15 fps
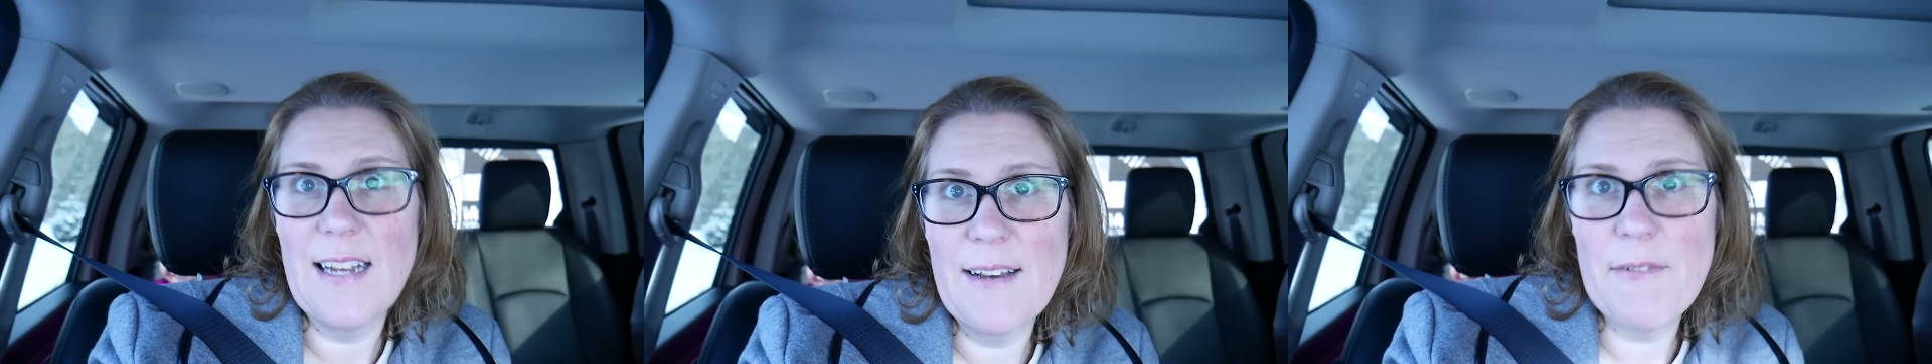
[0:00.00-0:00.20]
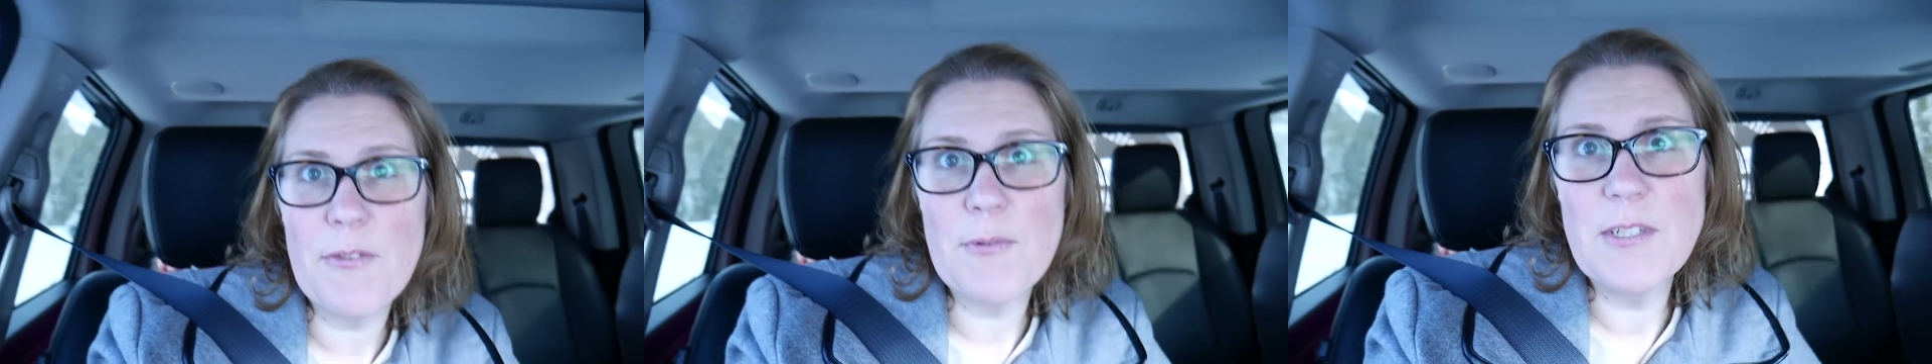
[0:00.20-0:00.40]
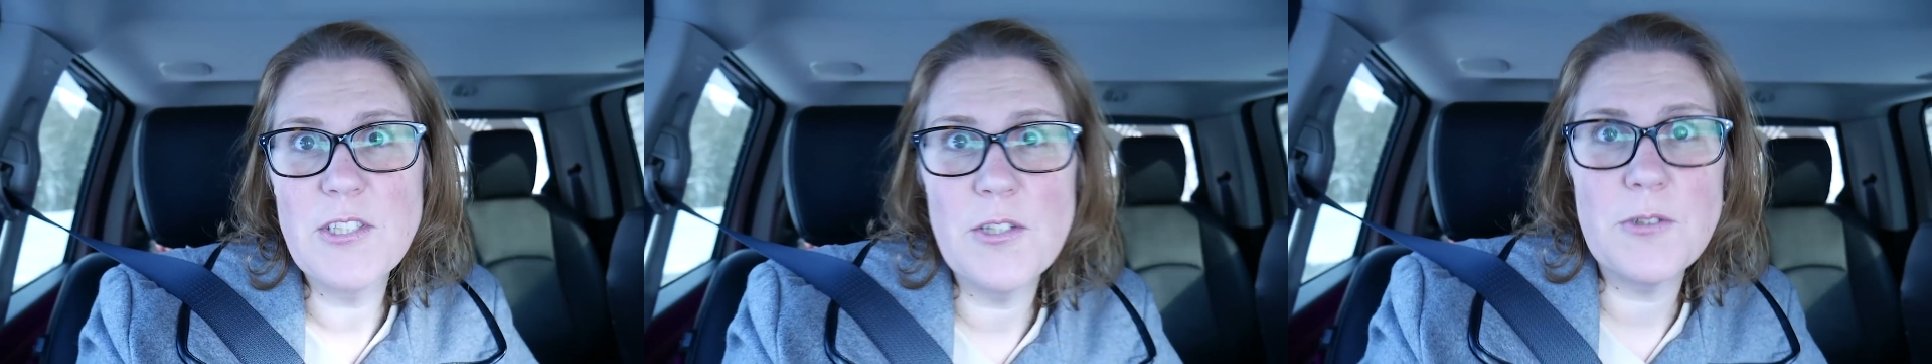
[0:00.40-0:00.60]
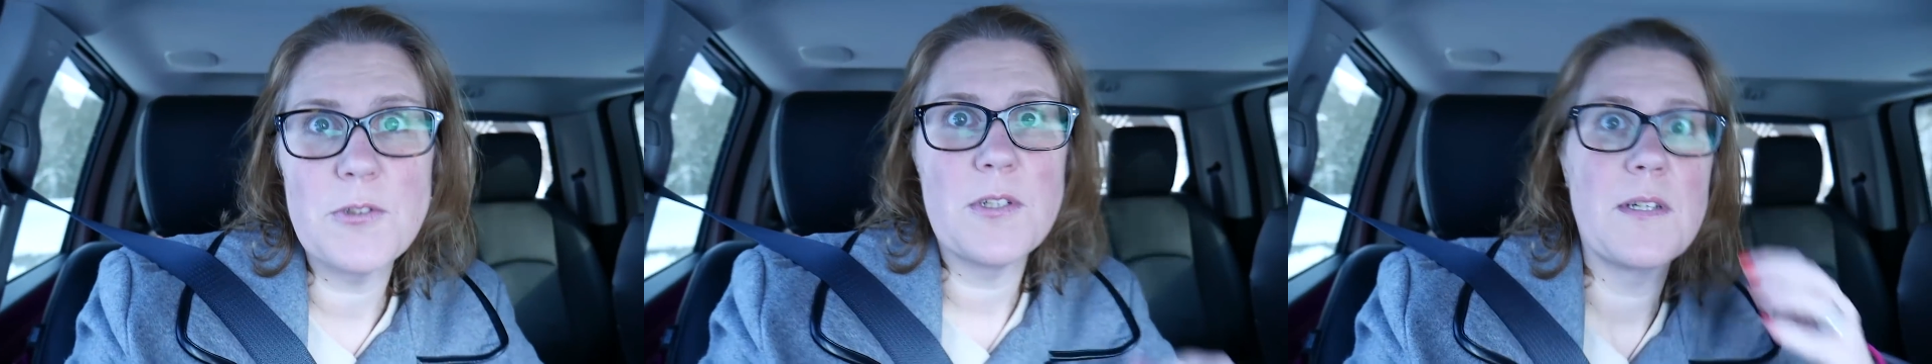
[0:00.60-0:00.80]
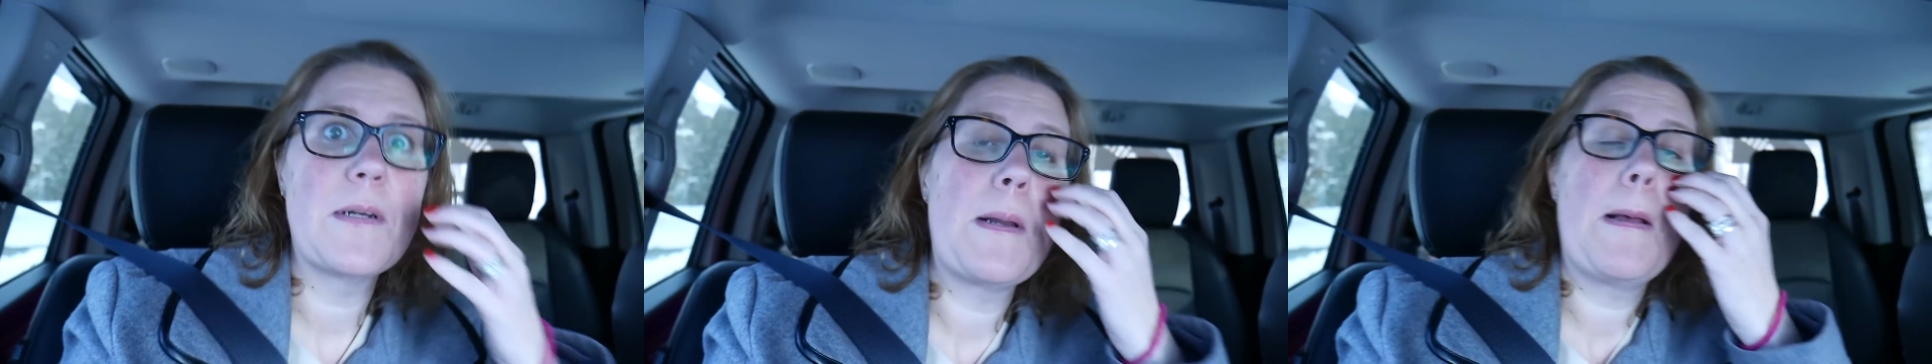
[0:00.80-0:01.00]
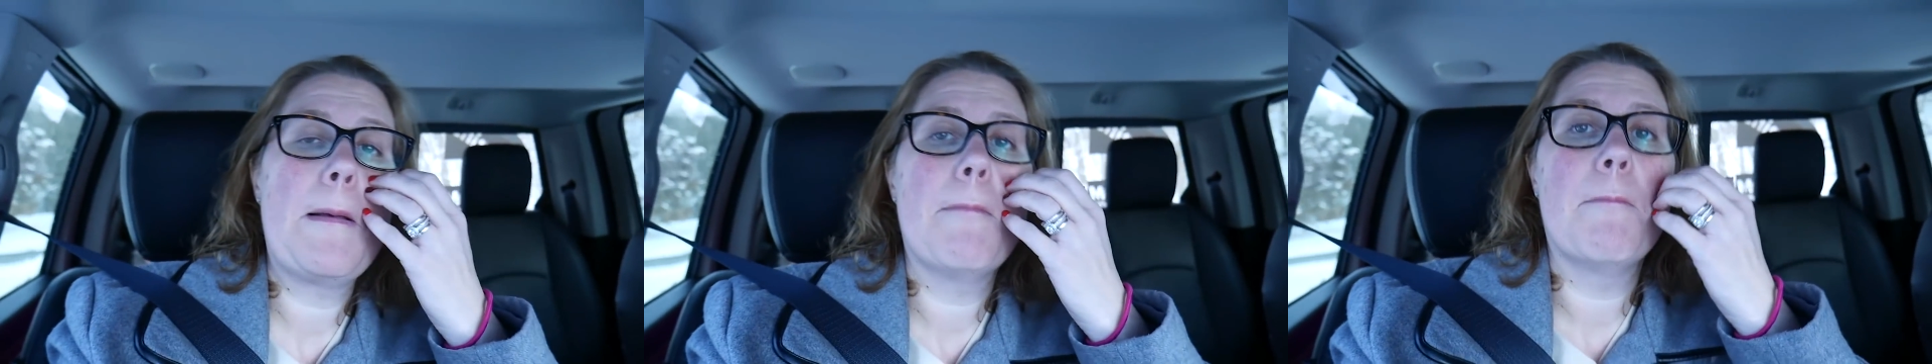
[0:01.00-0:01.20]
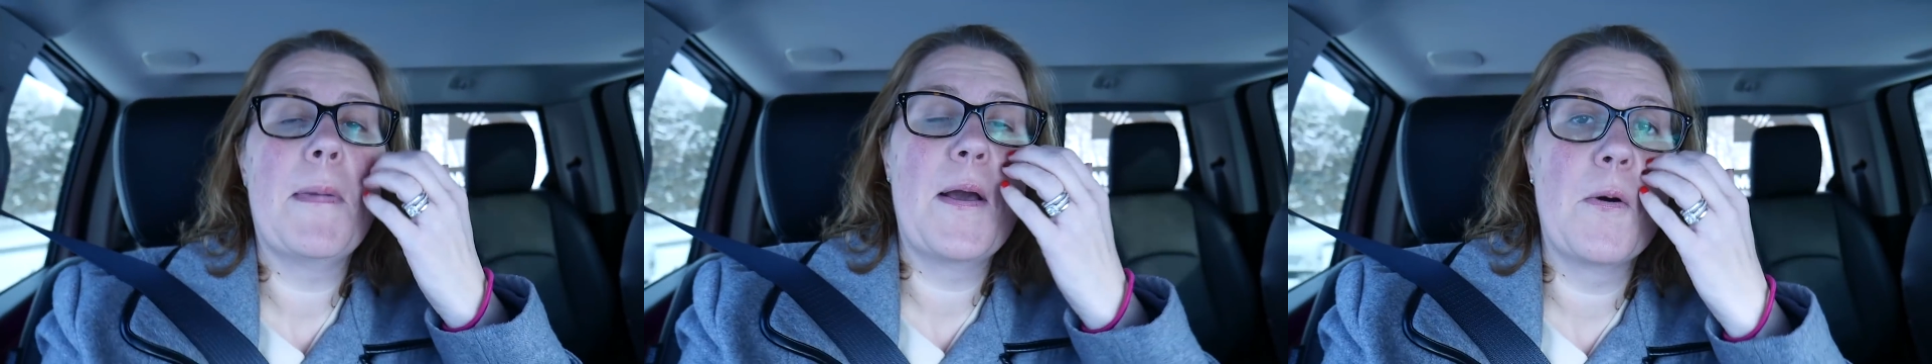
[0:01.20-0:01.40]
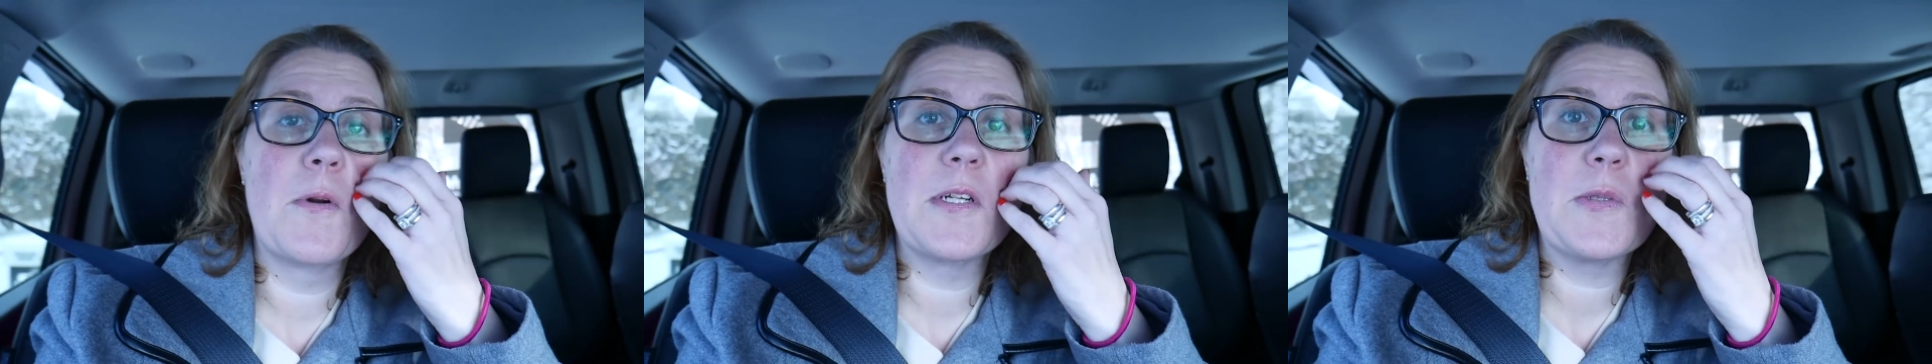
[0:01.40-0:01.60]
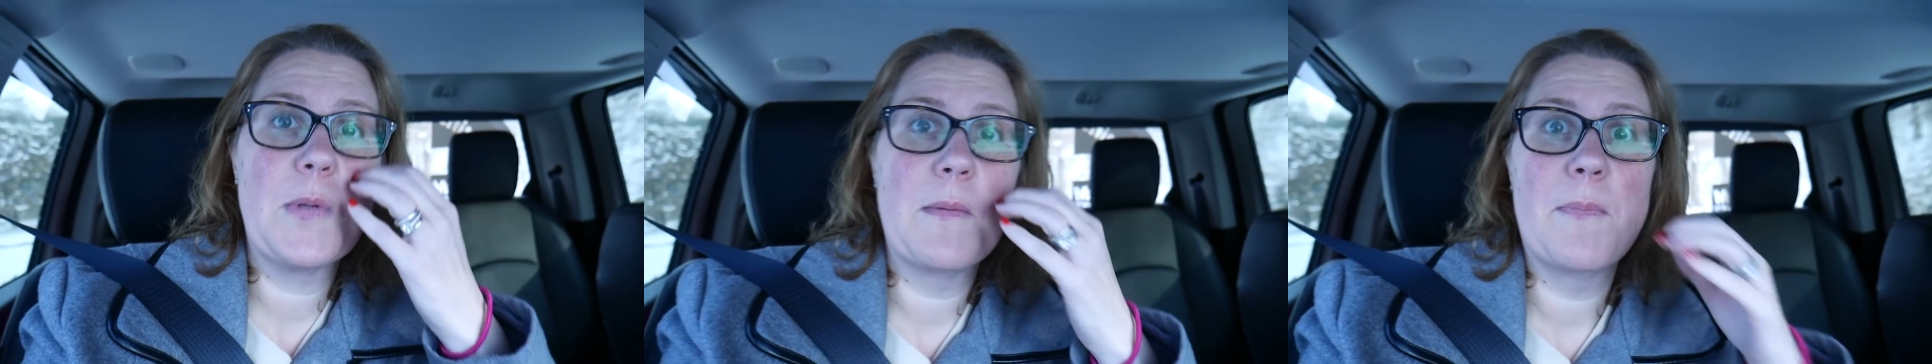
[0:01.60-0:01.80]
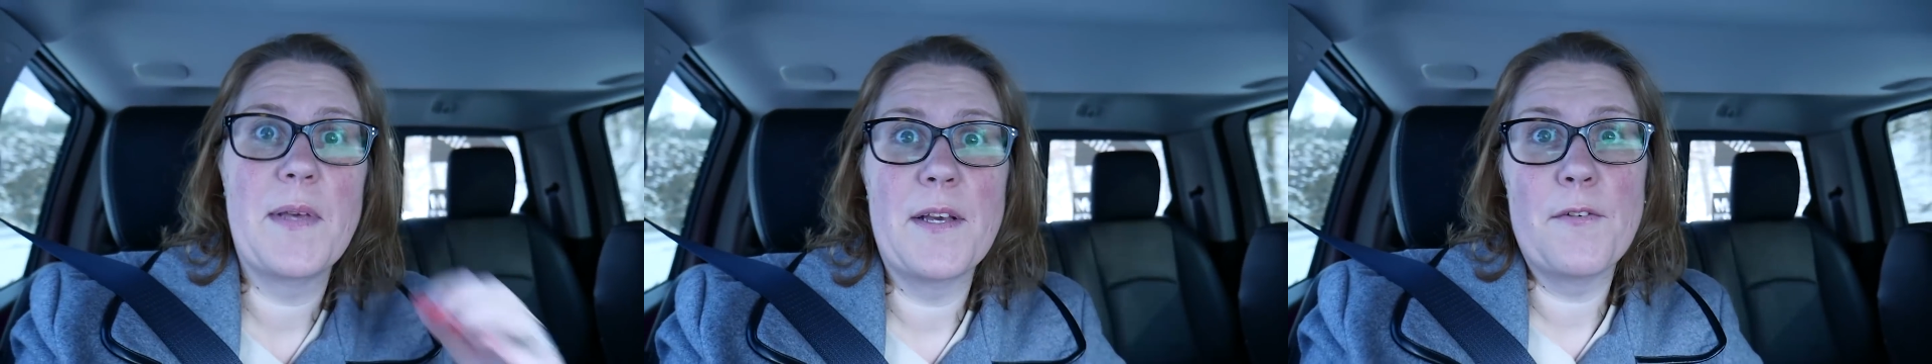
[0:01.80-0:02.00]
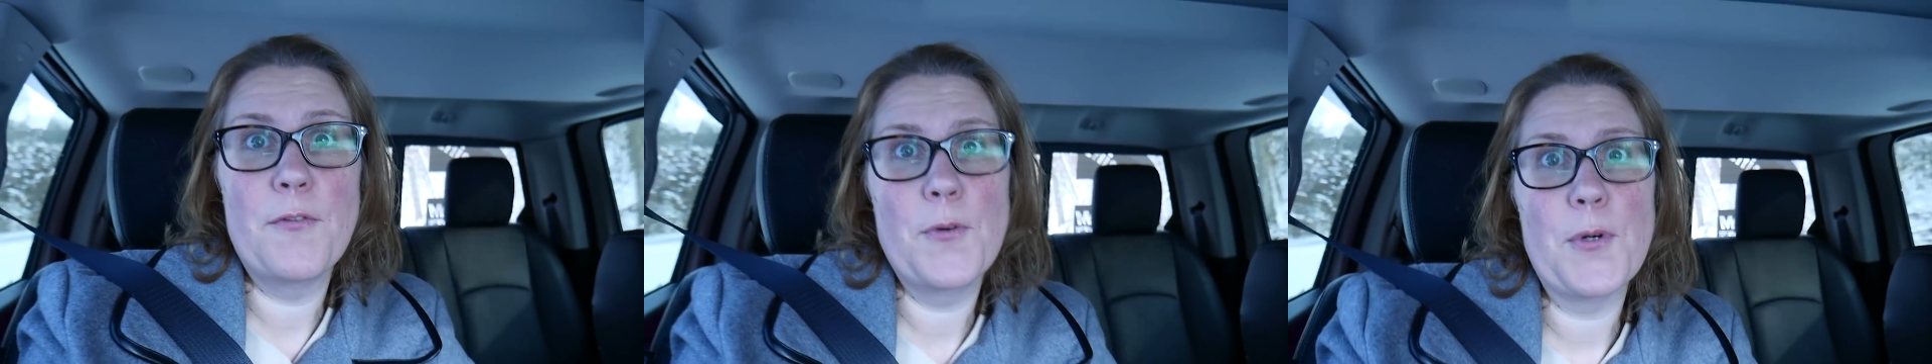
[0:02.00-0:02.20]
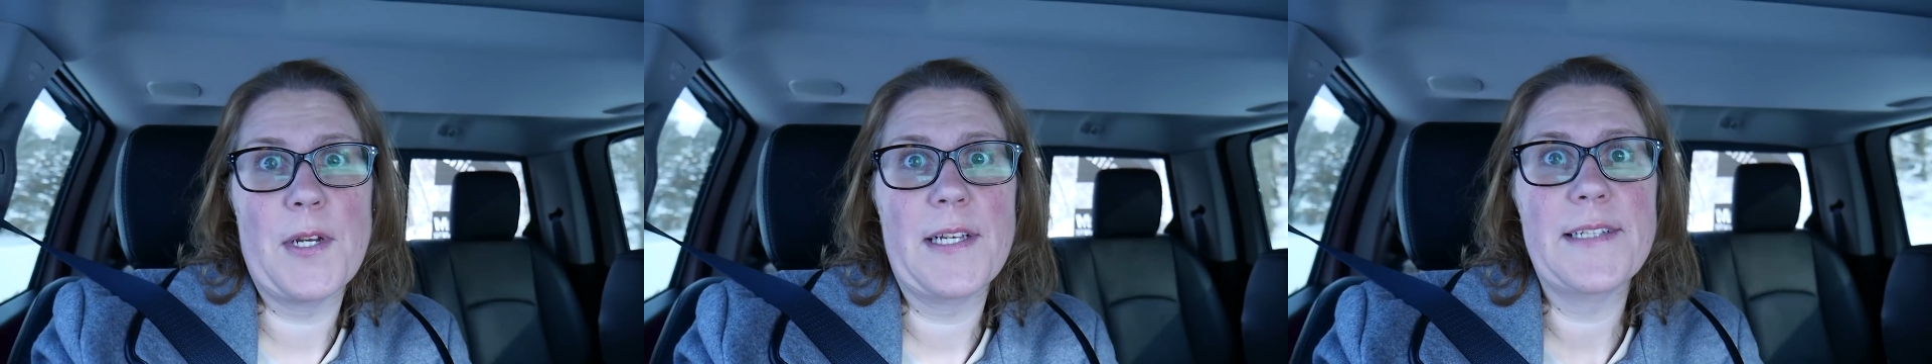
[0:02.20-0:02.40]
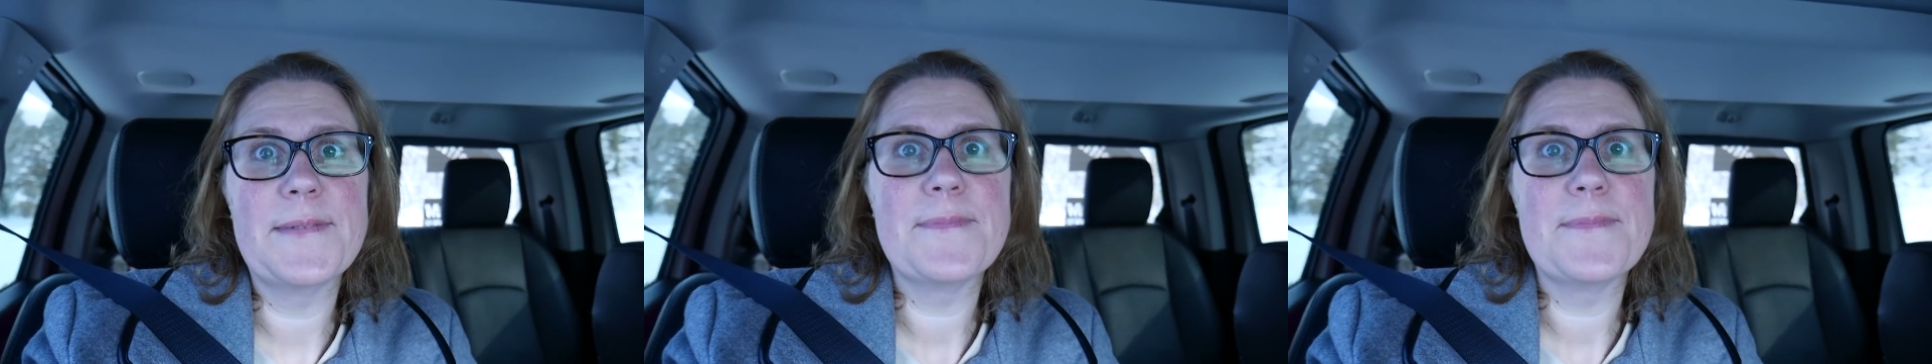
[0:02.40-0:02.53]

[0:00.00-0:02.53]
I have 3 children. My oldest one being 40.